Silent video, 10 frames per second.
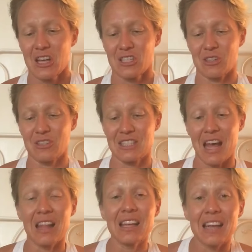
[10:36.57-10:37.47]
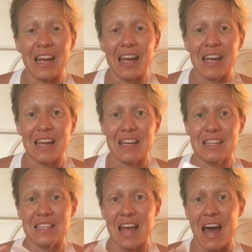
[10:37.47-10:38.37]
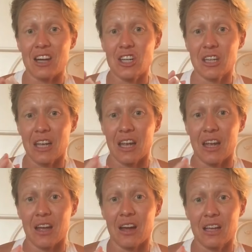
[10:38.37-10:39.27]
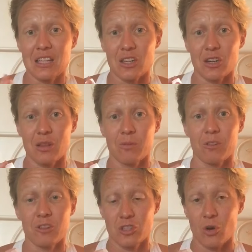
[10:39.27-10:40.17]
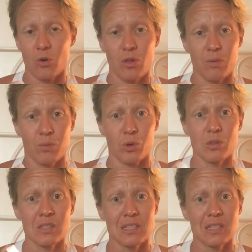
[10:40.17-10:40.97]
So selenite is actually considered the stone of the moon.